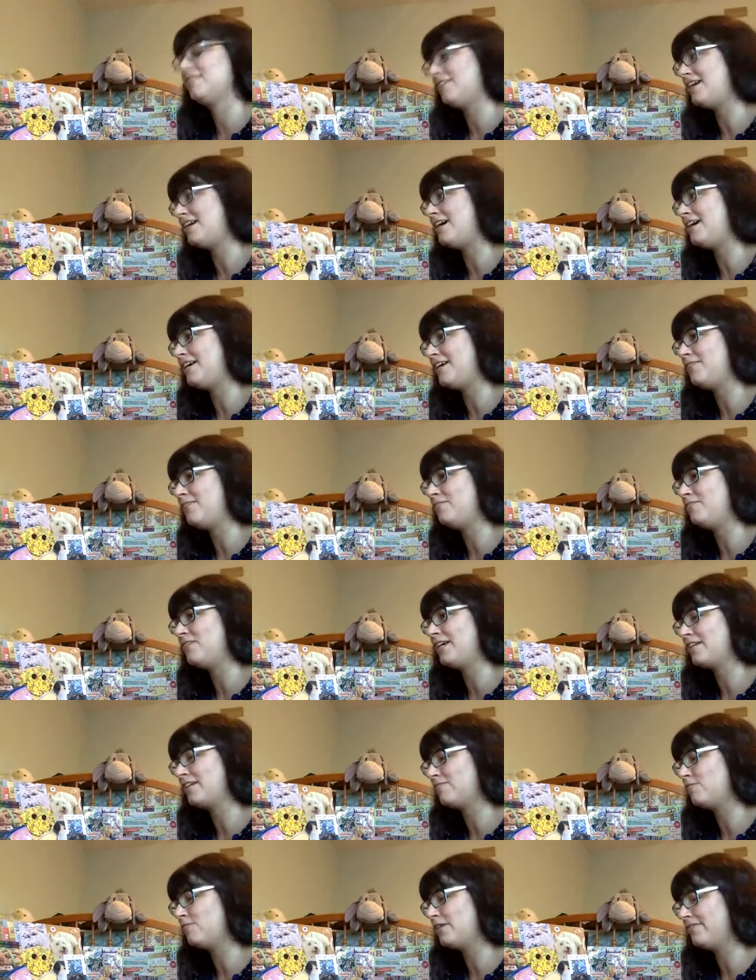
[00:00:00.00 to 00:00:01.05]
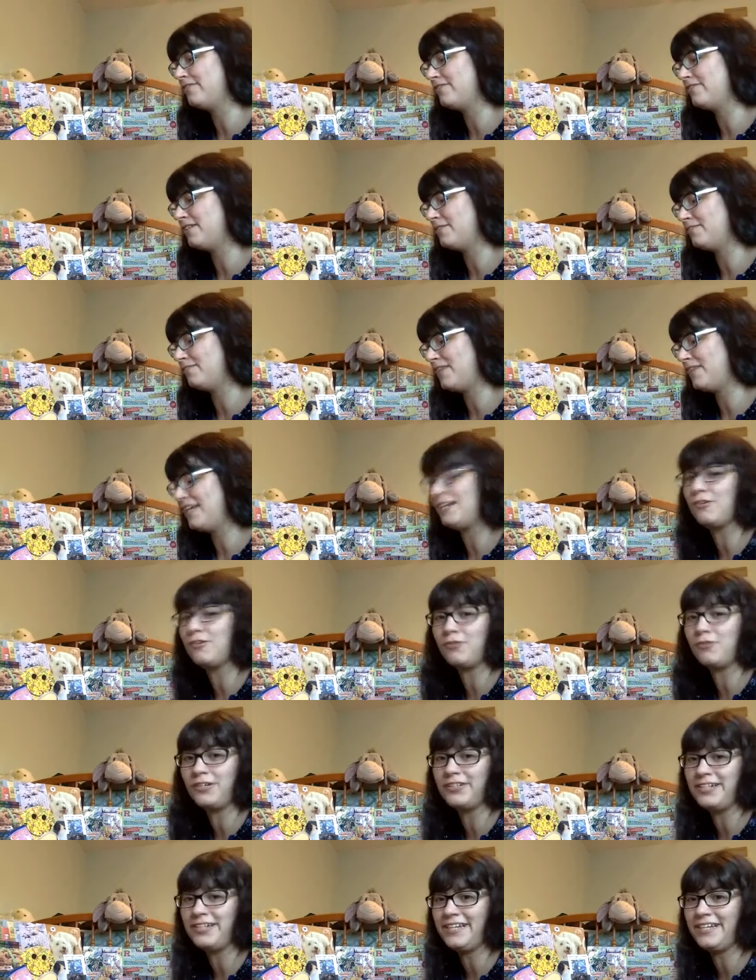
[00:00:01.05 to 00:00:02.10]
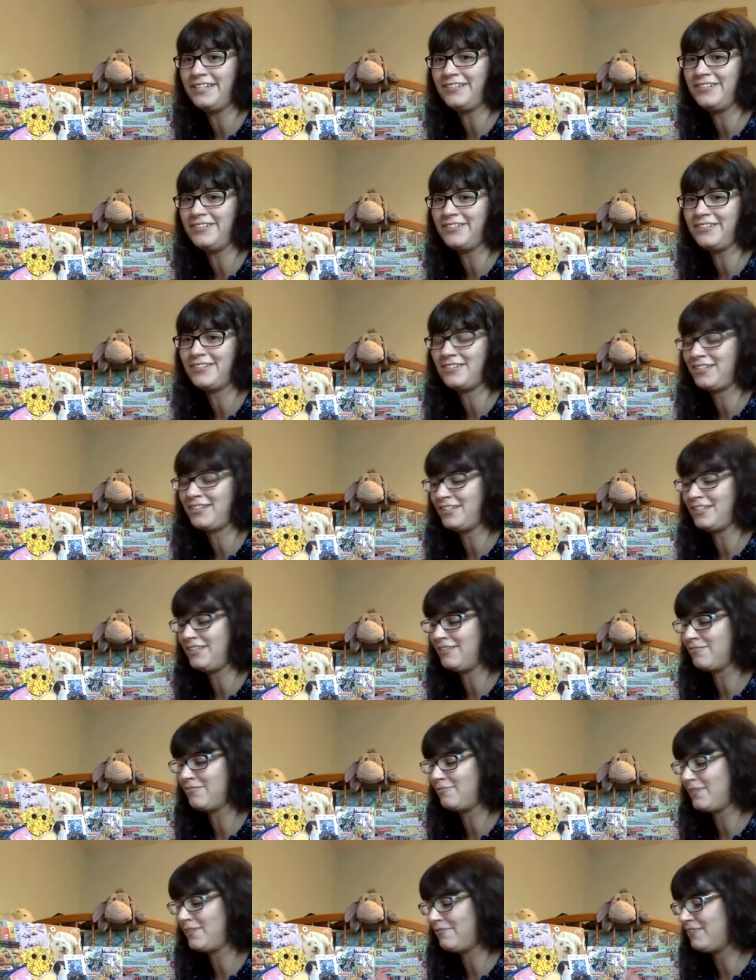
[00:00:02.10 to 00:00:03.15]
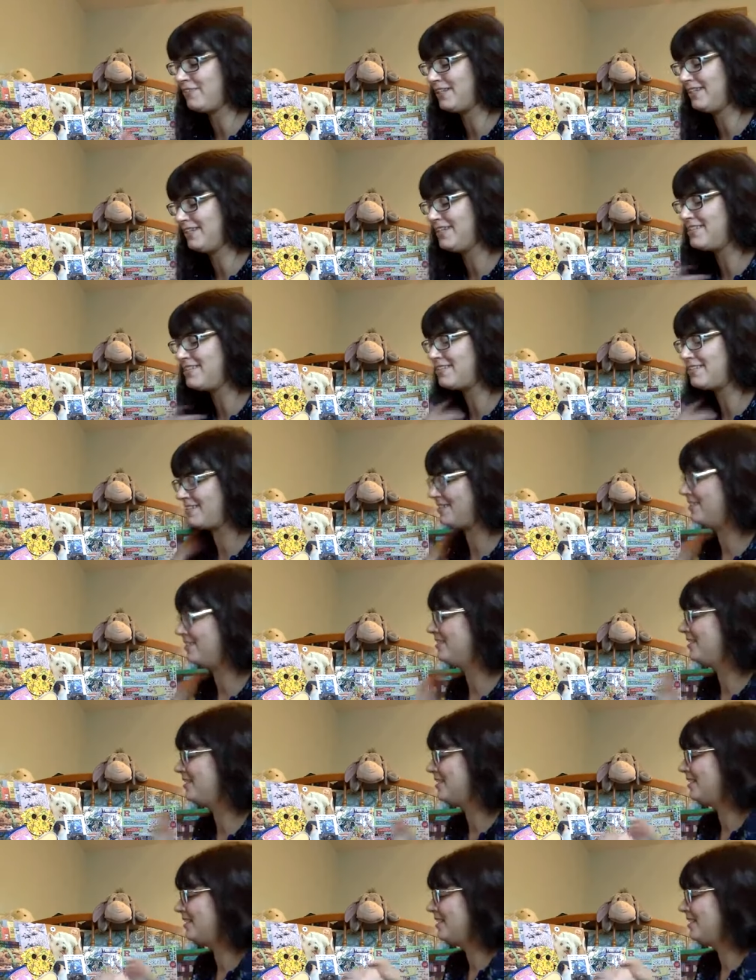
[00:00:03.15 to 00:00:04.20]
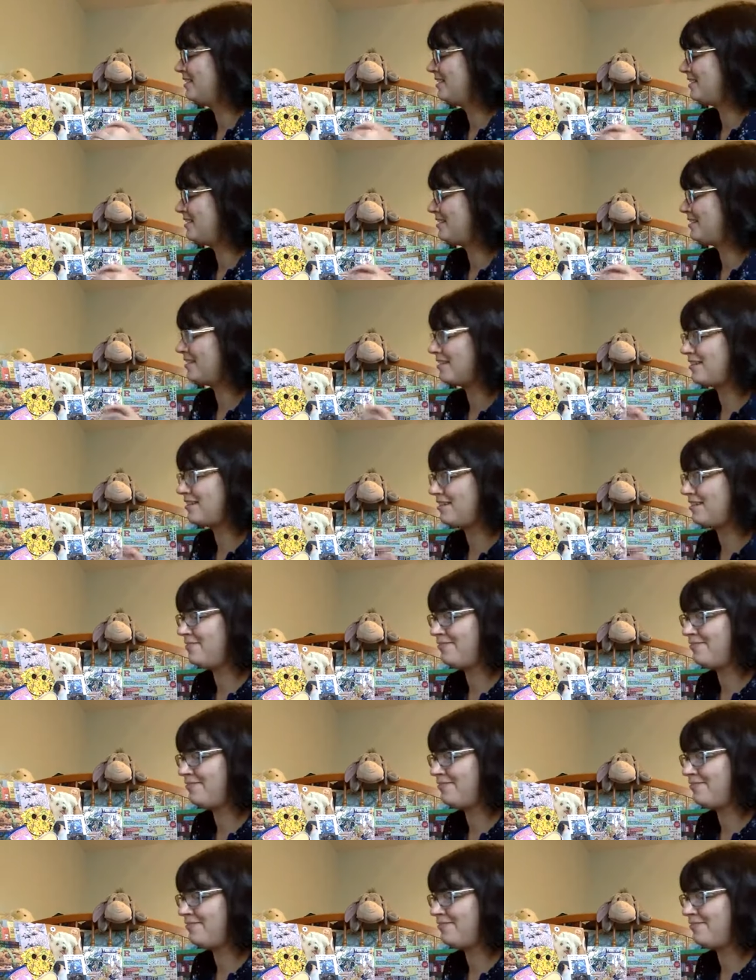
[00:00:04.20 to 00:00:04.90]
am like one of the main coordinators along with my friend Lisa. Like